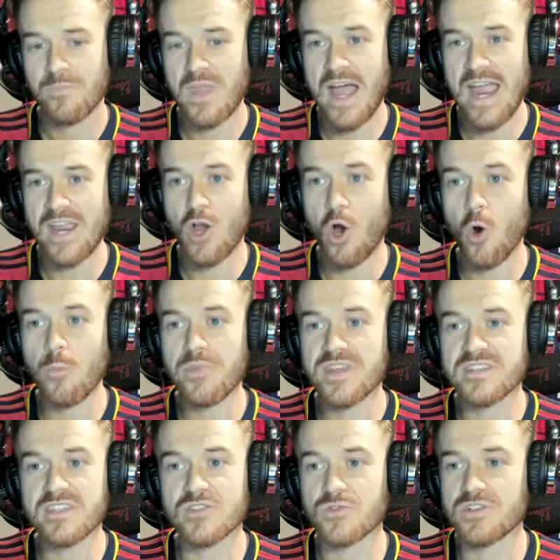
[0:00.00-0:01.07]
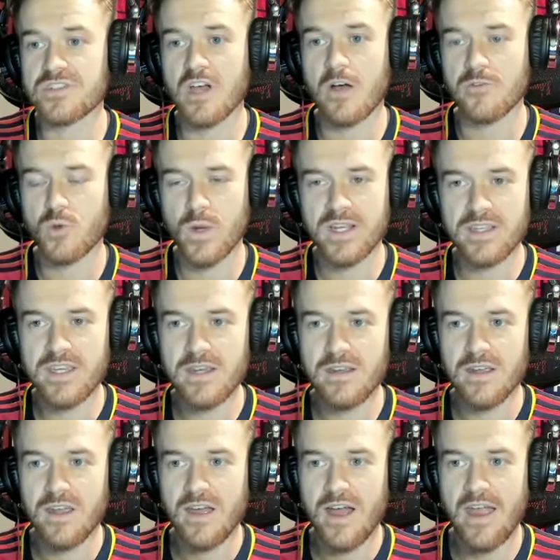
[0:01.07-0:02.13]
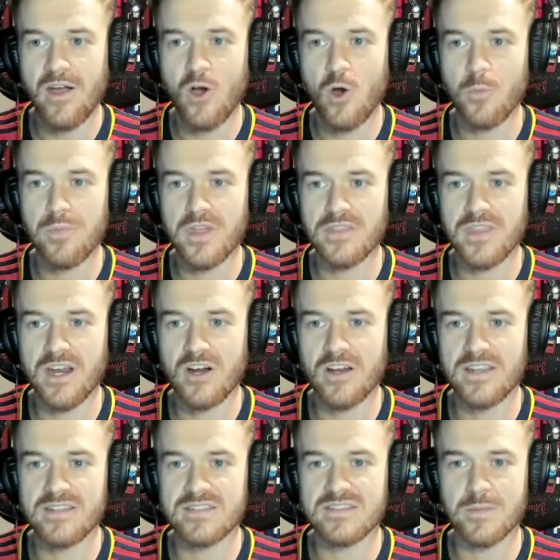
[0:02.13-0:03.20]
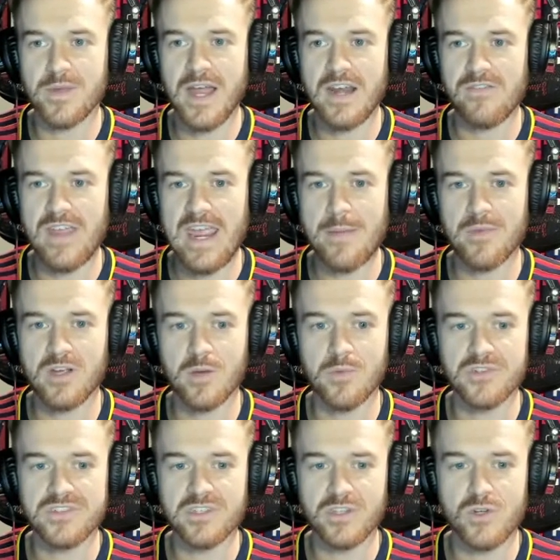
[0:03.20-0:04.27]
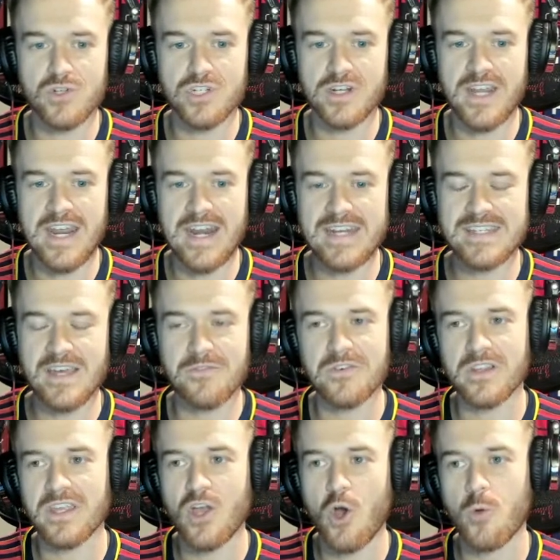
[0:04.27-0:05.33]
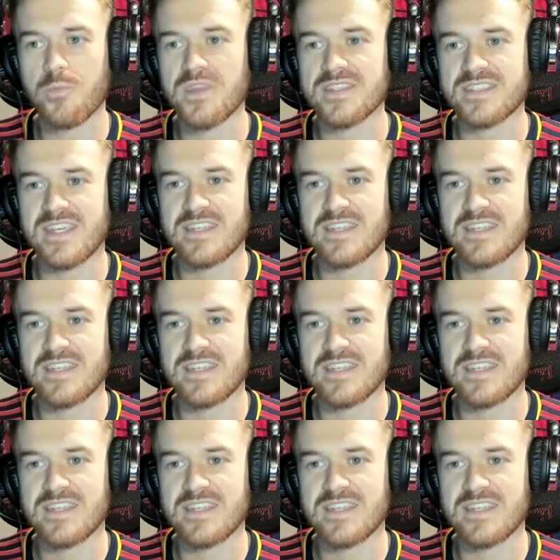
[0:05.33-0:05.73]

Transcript: I hope this is resolved quickly. I hope that there is some kind of amicable solution. And I definitely hope this